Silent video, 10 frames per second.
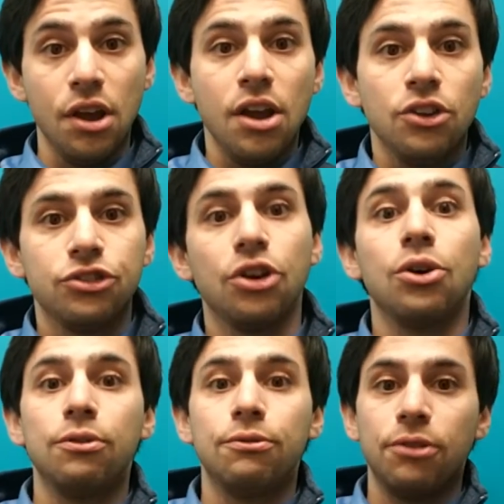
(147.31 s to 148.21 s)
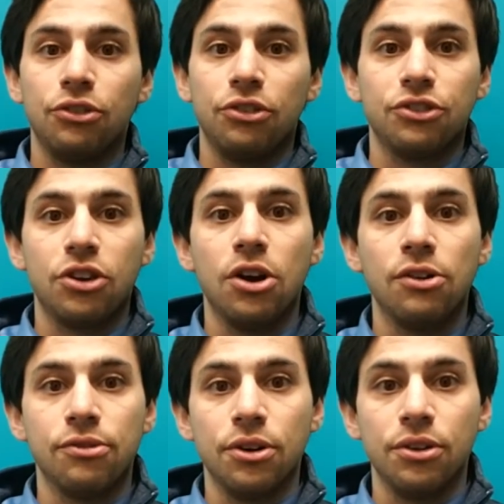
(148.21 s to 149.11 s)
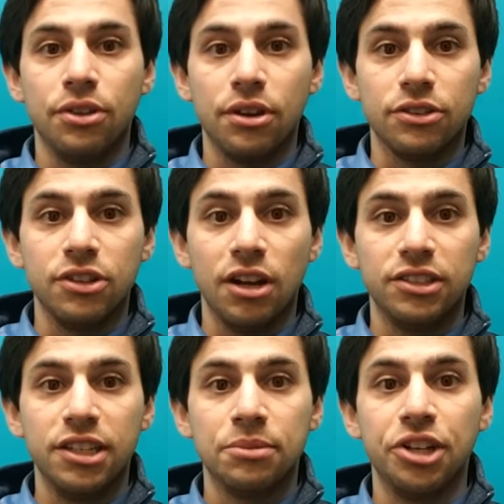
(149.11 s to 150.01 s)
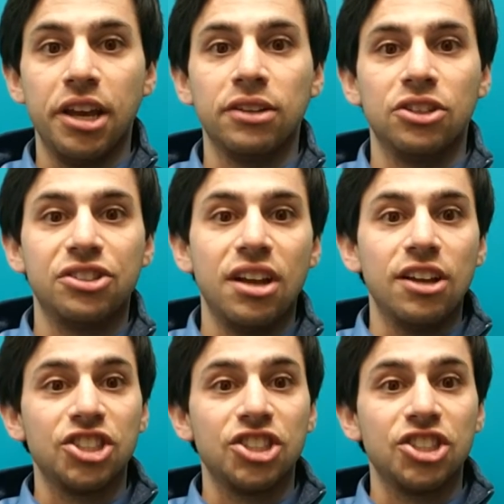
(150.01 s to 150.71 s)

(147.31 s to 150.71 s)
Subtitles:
So first let's go over the tongue TMJ exercise.